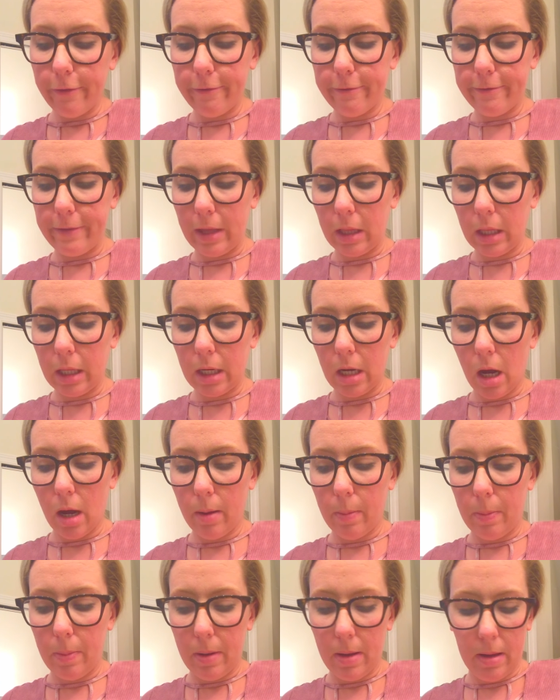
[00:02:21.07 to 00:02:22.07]
fill it
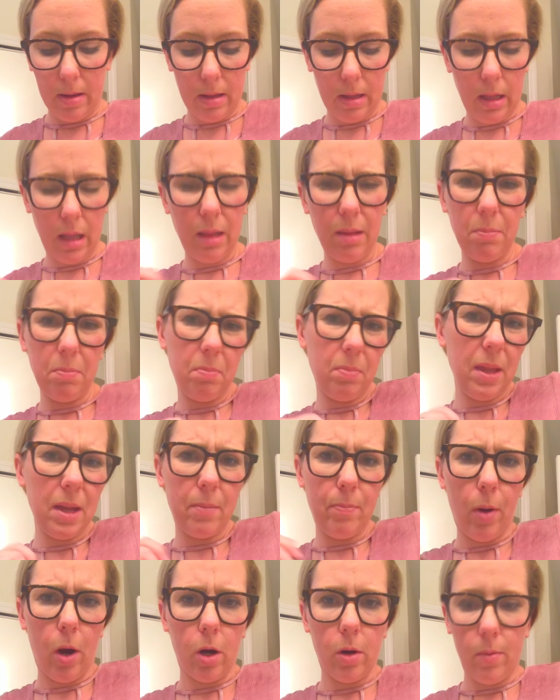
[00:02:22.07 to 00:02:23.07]
up
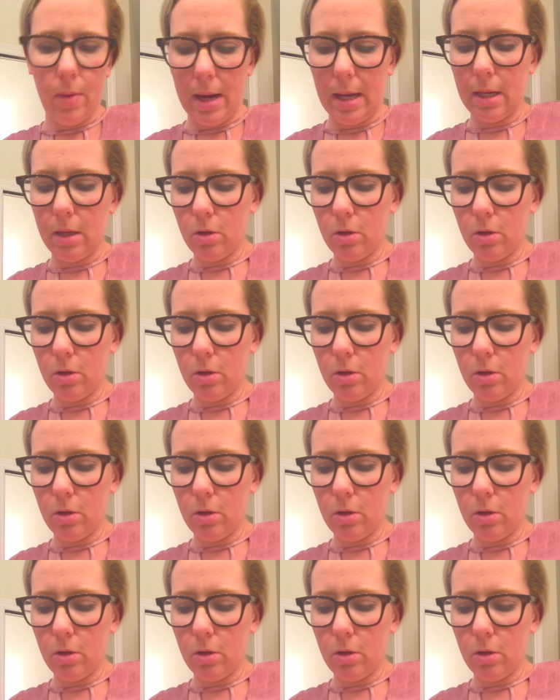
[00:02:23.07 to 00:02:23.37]
like part way.